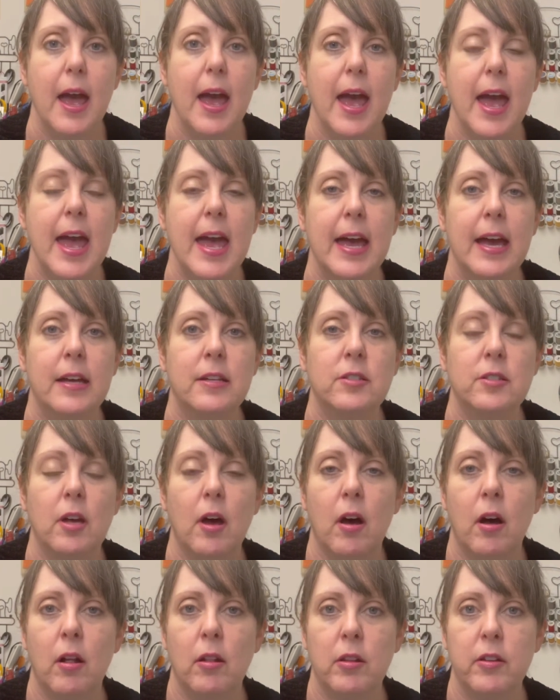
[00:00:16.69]
and
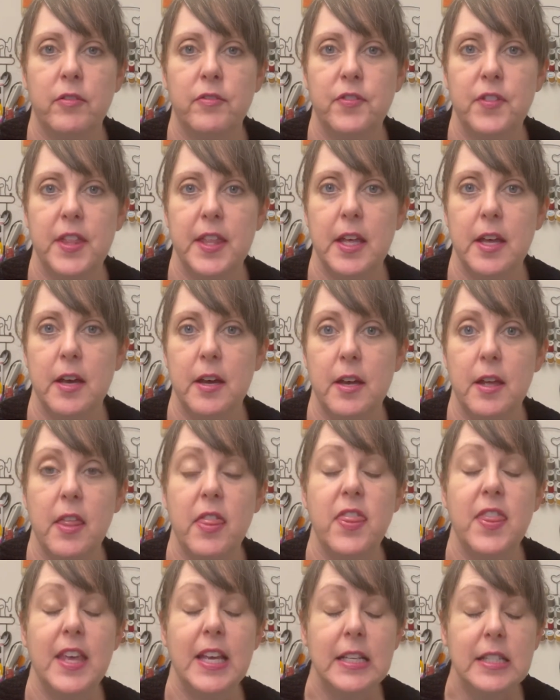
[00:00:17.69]
all of the
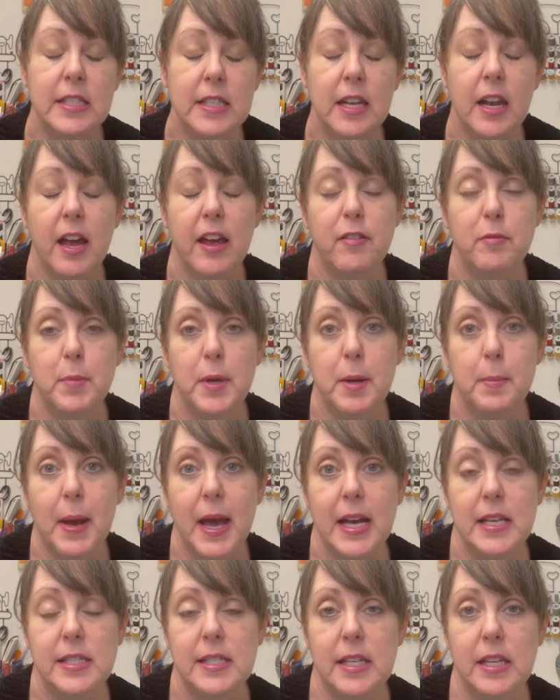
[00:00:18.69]
things that I have been
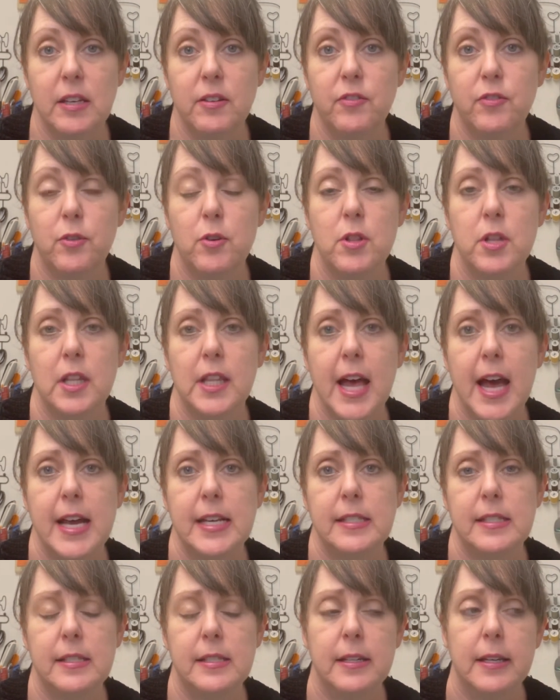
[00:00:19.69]
amassing for the
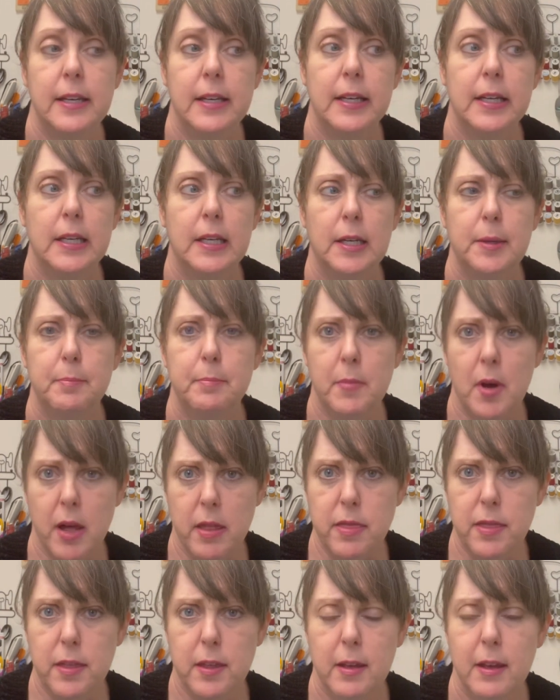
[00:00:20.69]
last
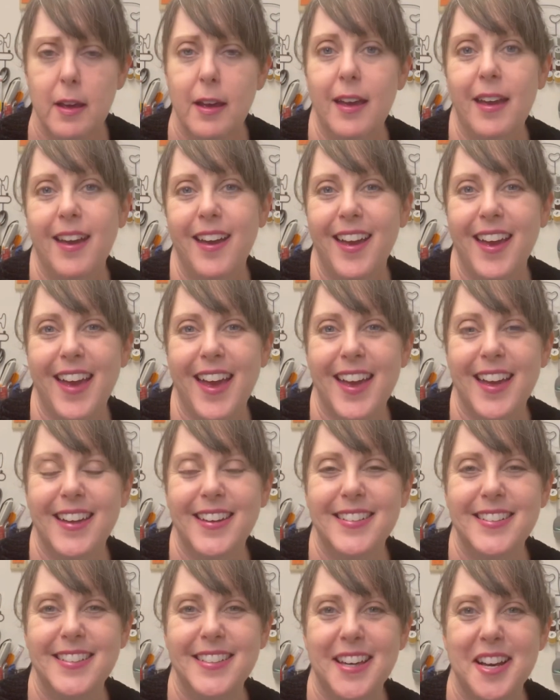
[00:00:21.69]
month.
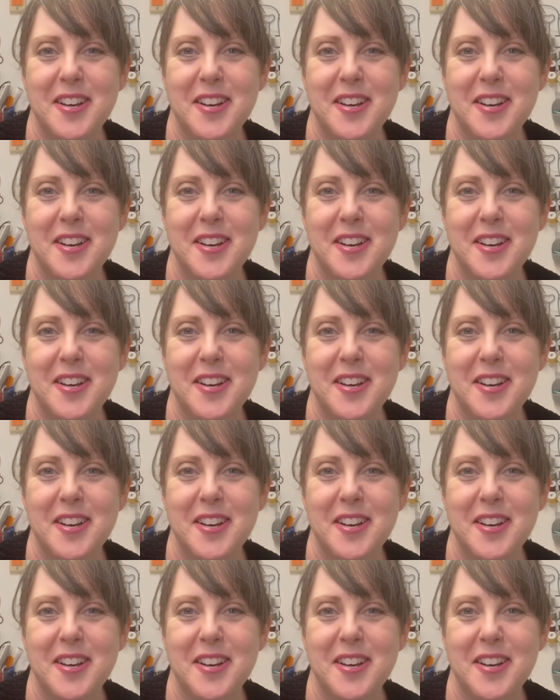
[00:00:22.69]
And